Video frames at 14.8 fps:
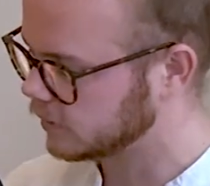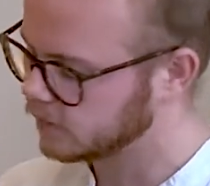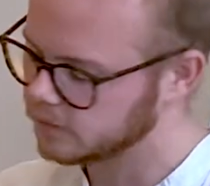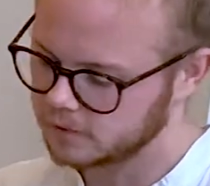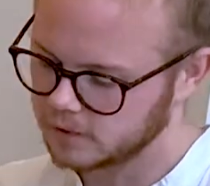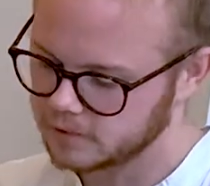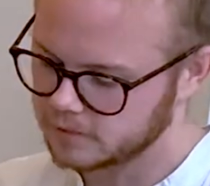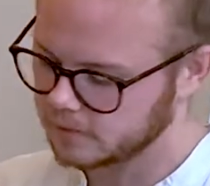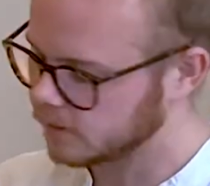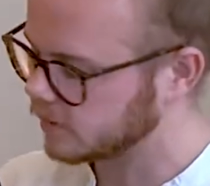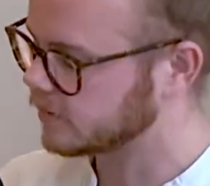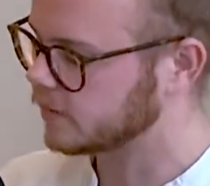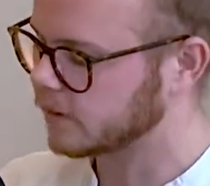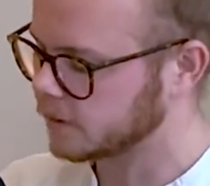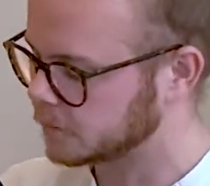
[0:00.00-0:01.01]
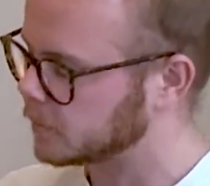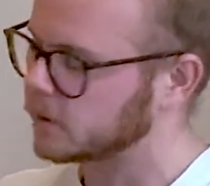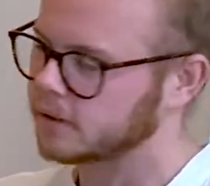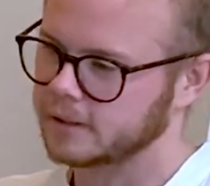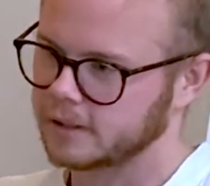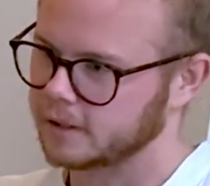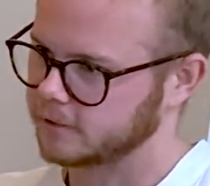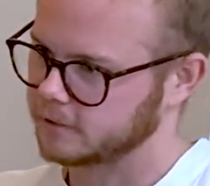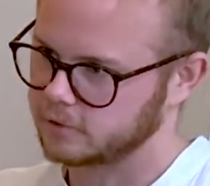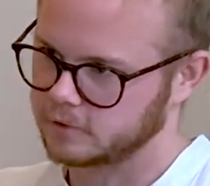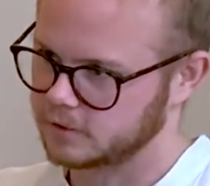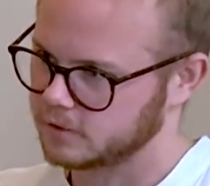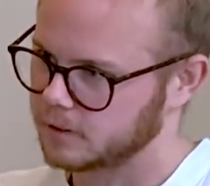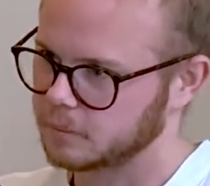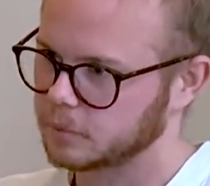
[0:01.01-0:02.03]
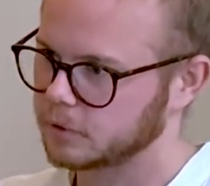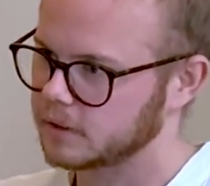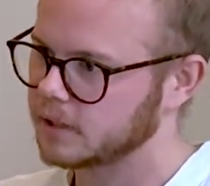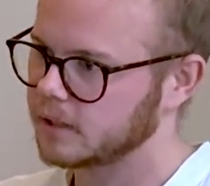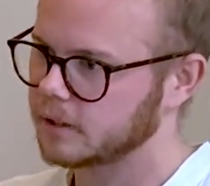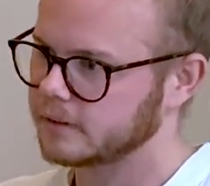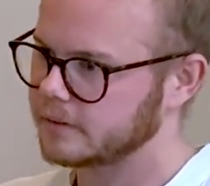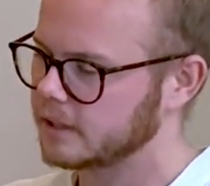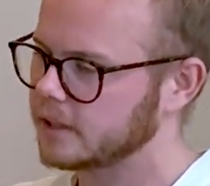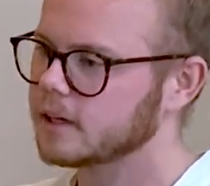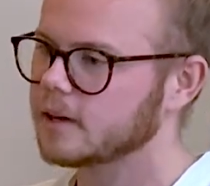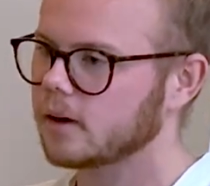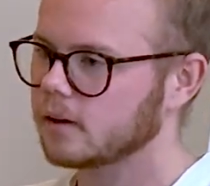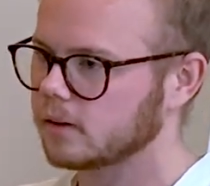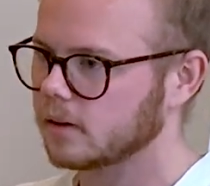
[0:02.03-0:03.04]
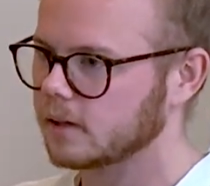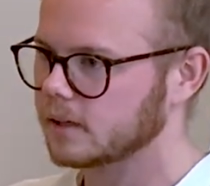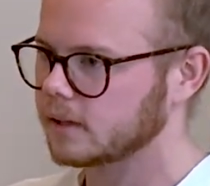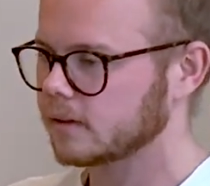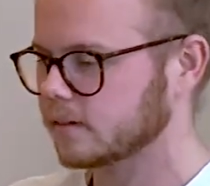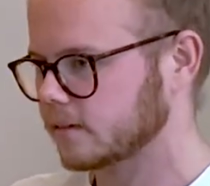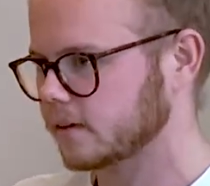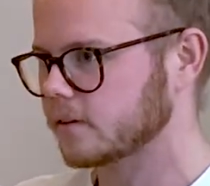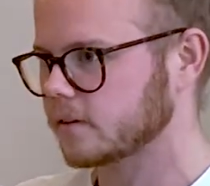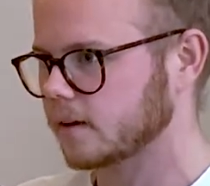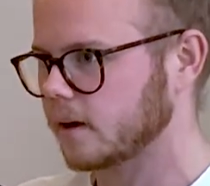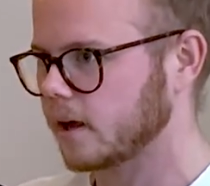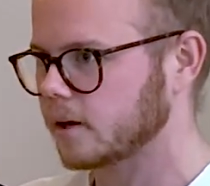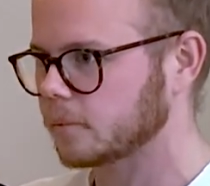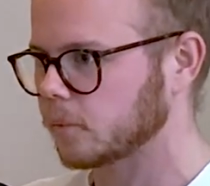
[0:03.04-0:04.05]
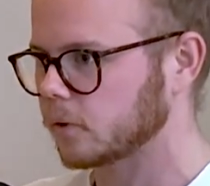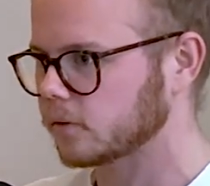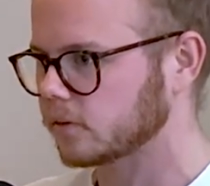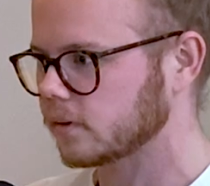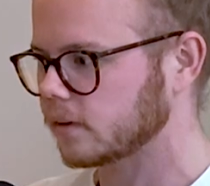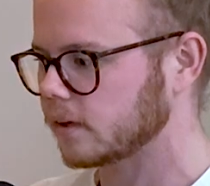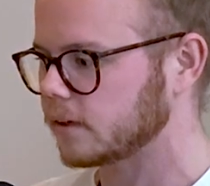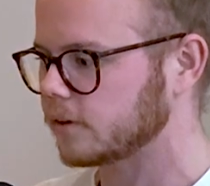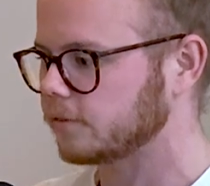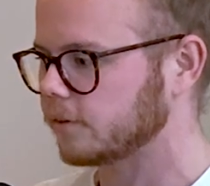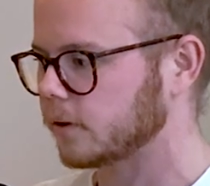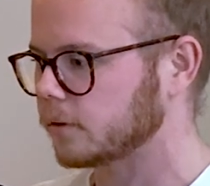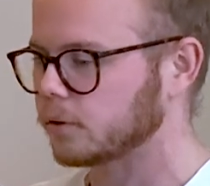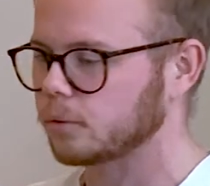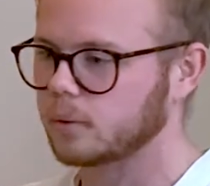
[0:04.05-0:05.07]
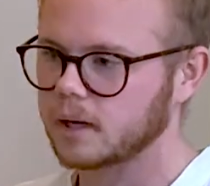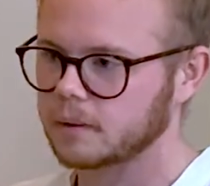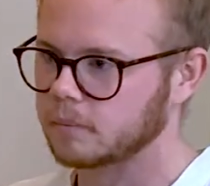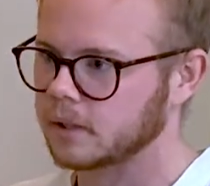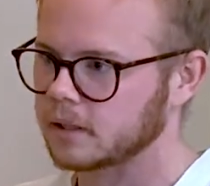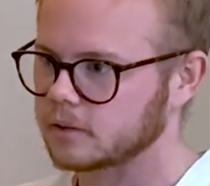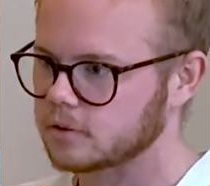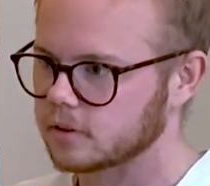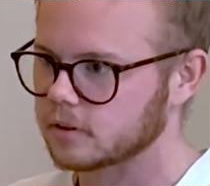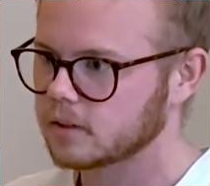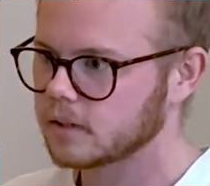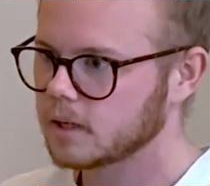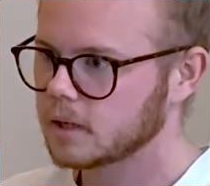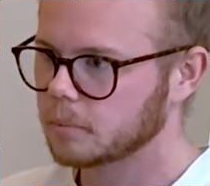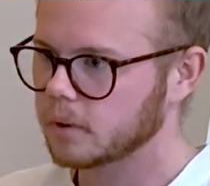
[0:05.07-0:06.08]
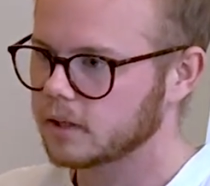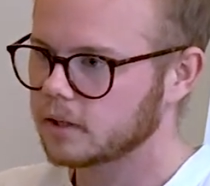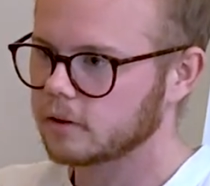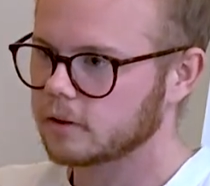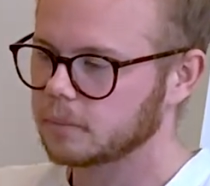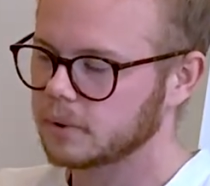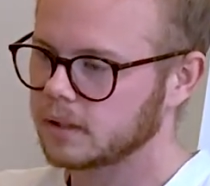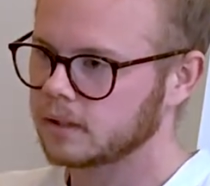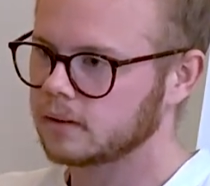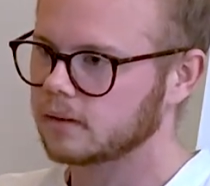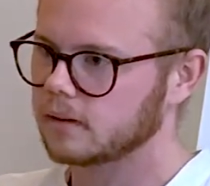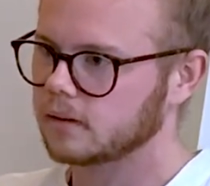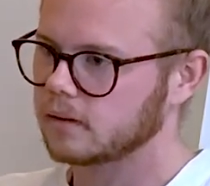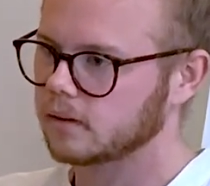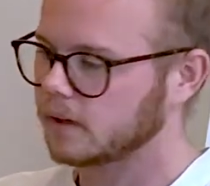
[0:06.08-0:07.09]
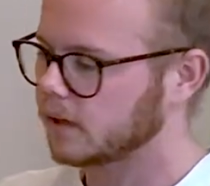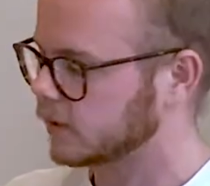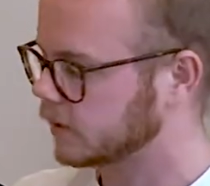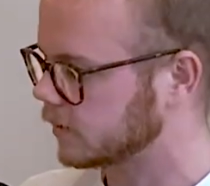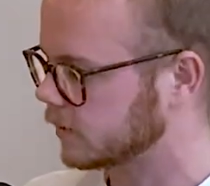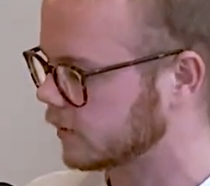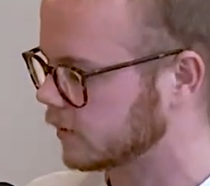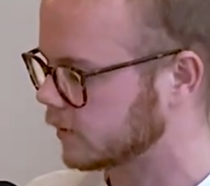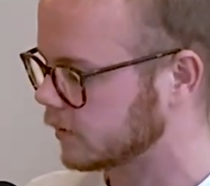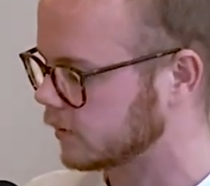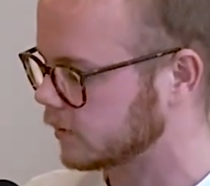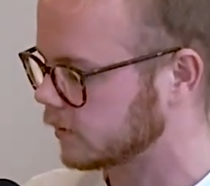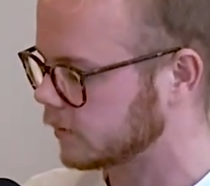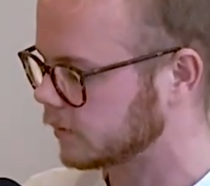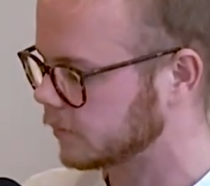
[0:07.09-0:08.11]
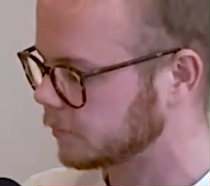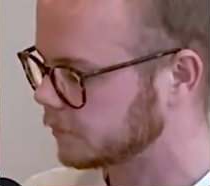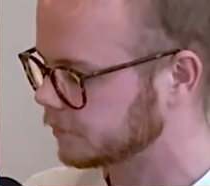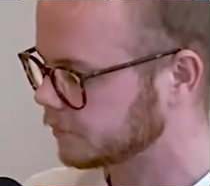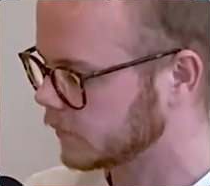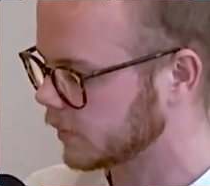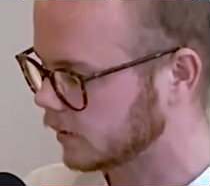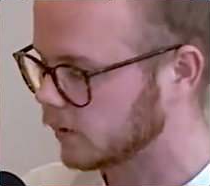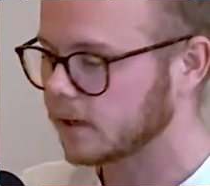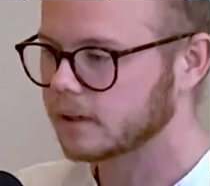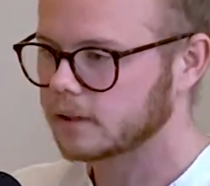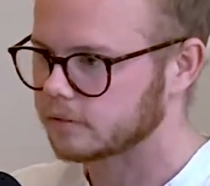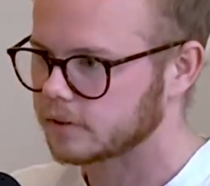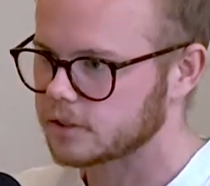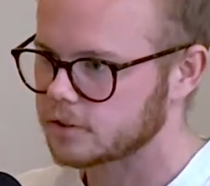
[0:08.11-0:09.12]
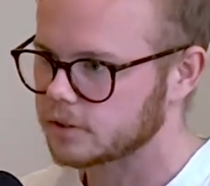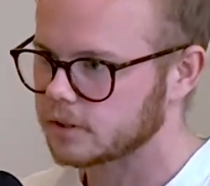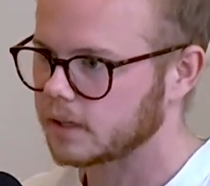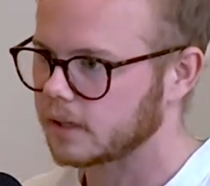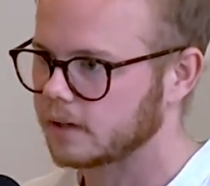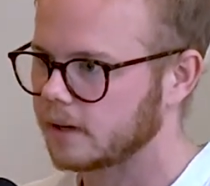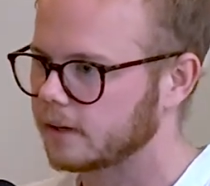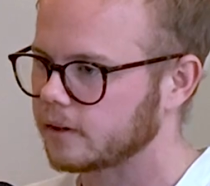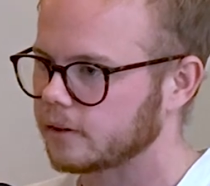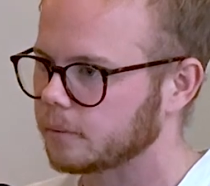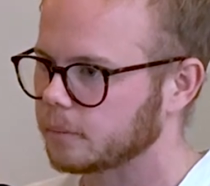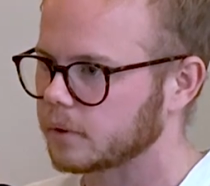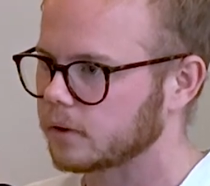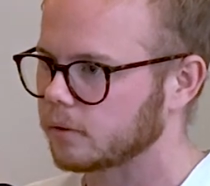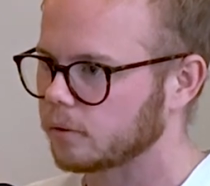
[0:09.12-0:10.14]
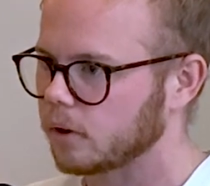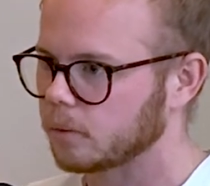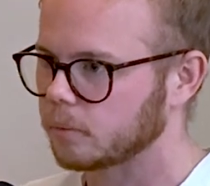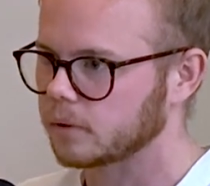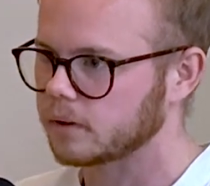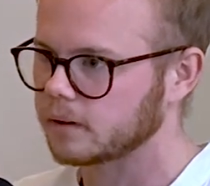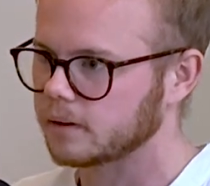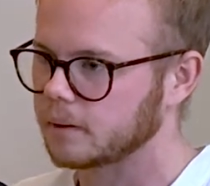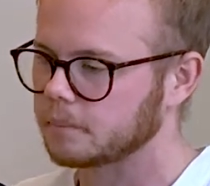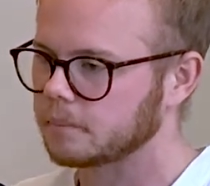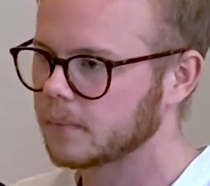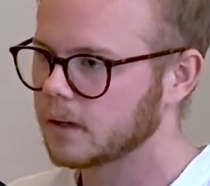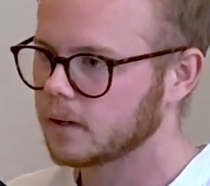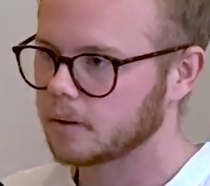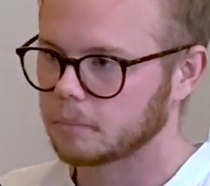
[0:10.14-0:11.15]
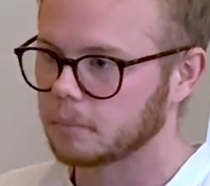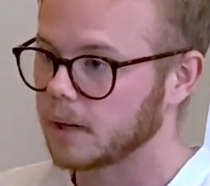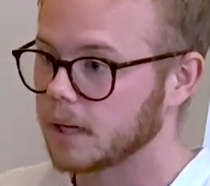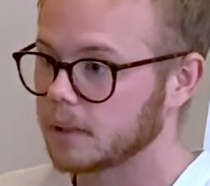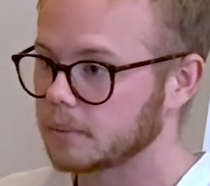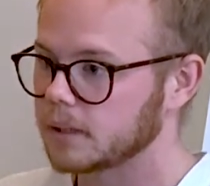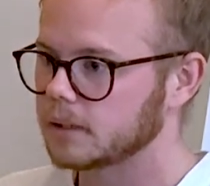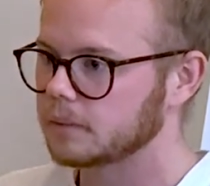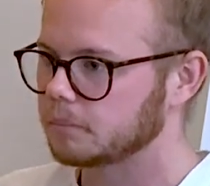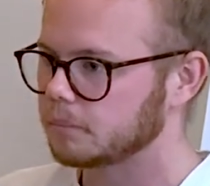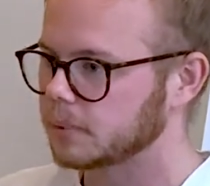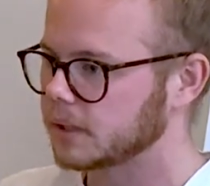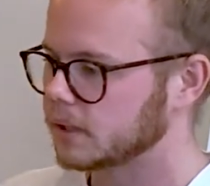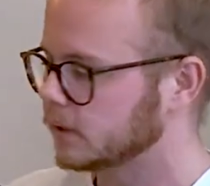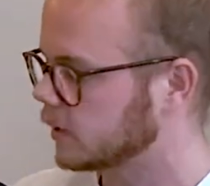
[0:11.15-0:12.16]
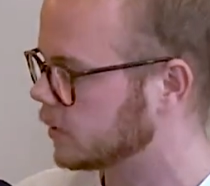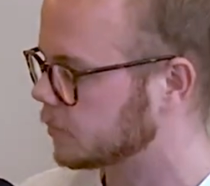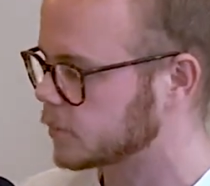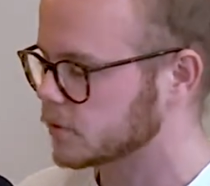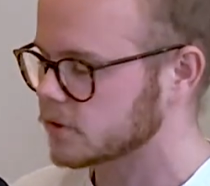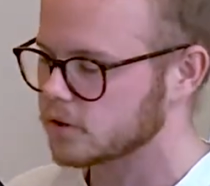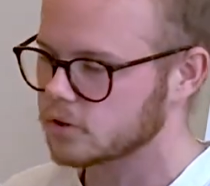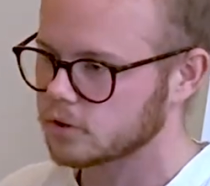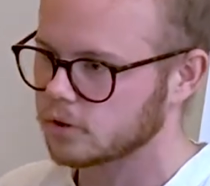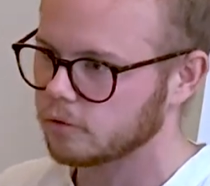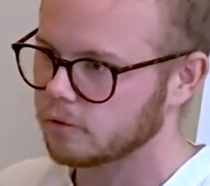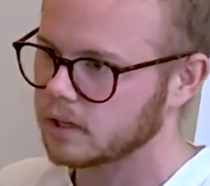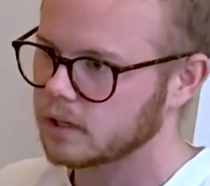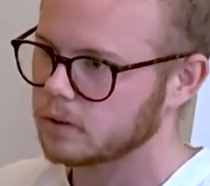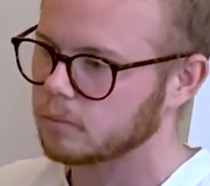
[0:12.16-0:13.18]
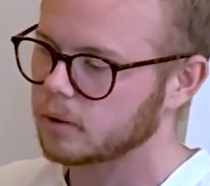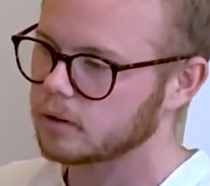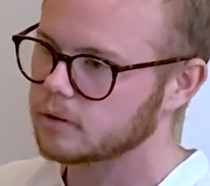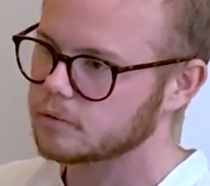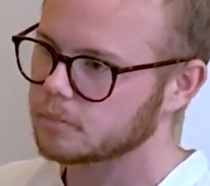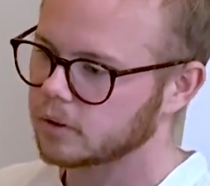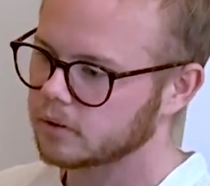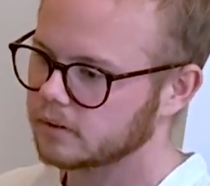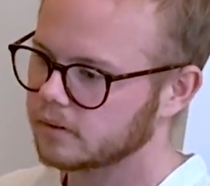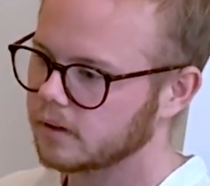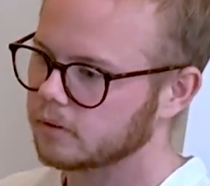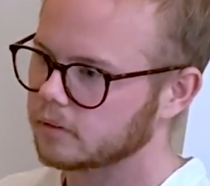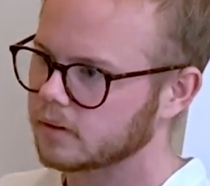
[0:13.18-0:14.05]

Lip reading: let's take on Martin Garrix, for example. He got lucky in the sense that Animals, that he found the right manager, but he could have been like Avicii and ended up with the wrong one, and then maybe been in a position already where he's burnt out.